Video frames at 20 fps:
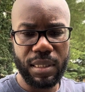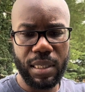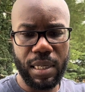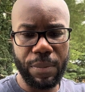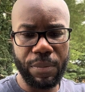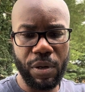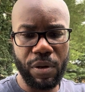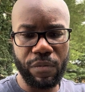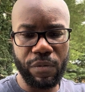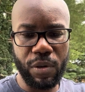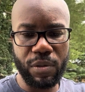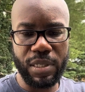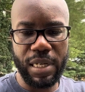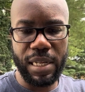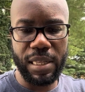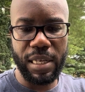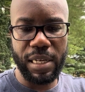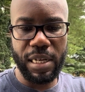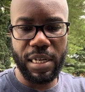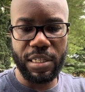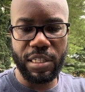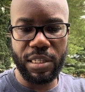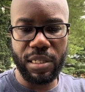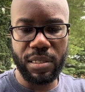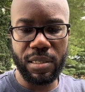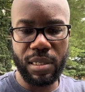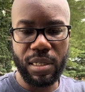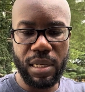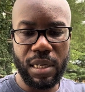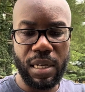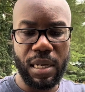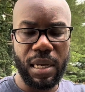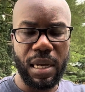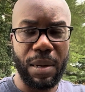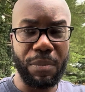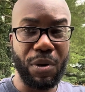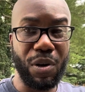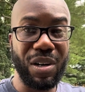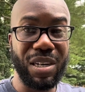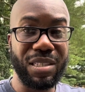I'm going to rotate the engine.
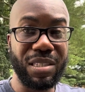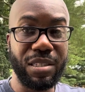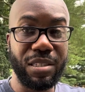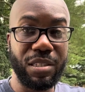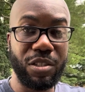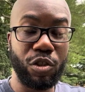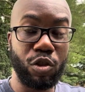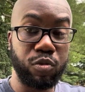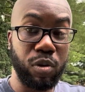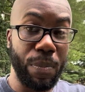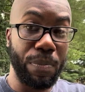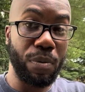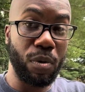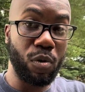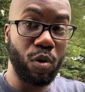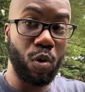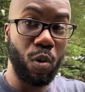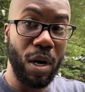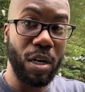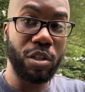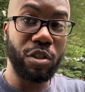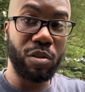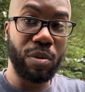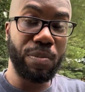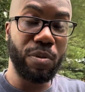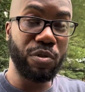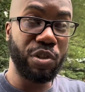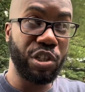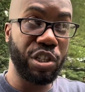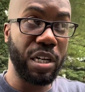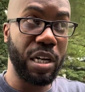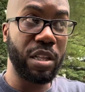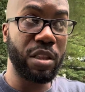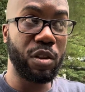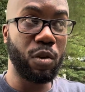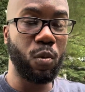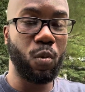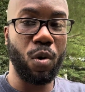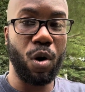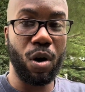I'm going to triple, quadruple check
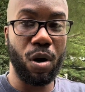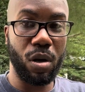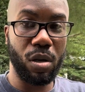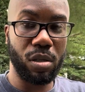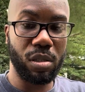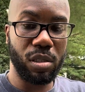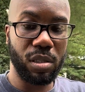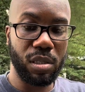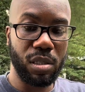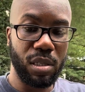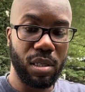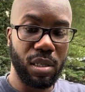the walls.